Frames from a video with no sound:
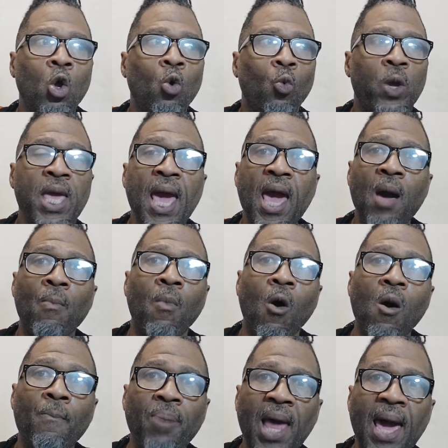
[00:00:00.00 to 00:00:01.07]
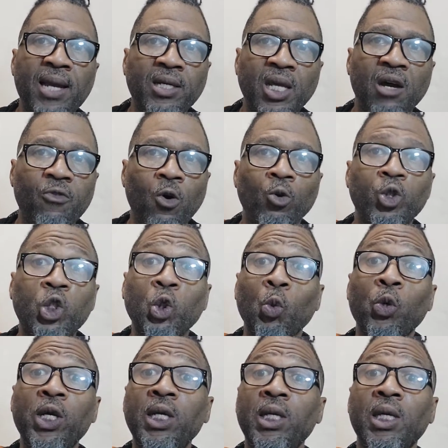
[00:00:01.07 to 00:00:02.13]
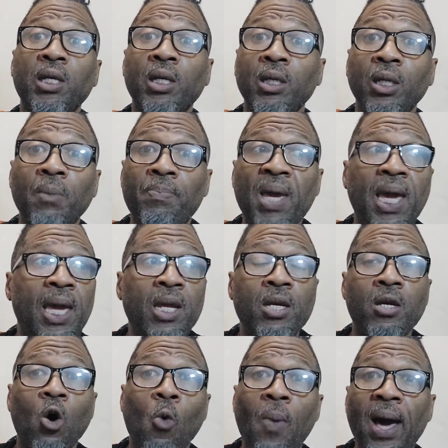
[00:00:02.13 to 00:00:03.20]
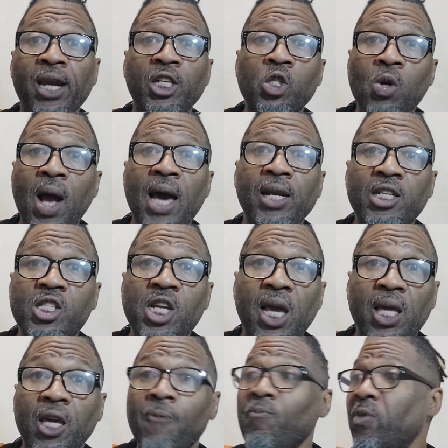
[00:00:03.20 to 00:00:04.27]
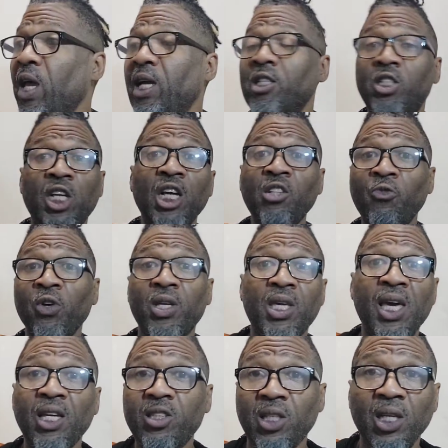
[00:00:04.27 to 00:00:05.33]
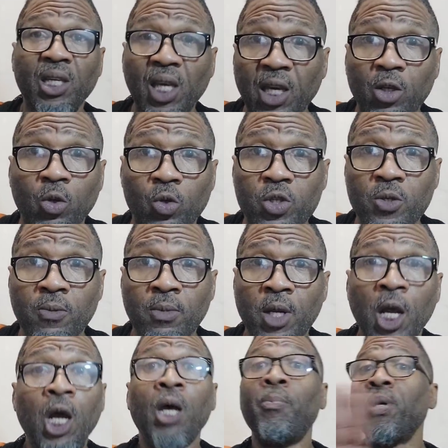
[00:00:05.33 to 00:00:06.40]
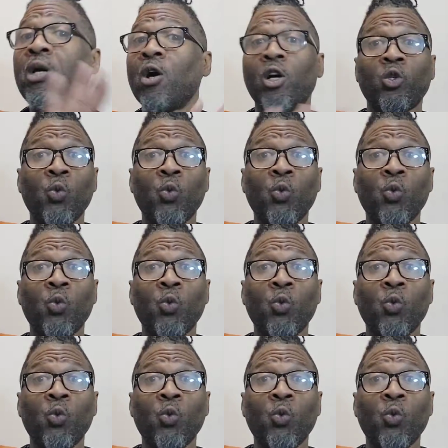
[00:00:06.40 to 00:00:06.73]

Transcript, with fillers: We had more black death on screen than a little bit and nobody tried to check it. And just for kicks and giggles, because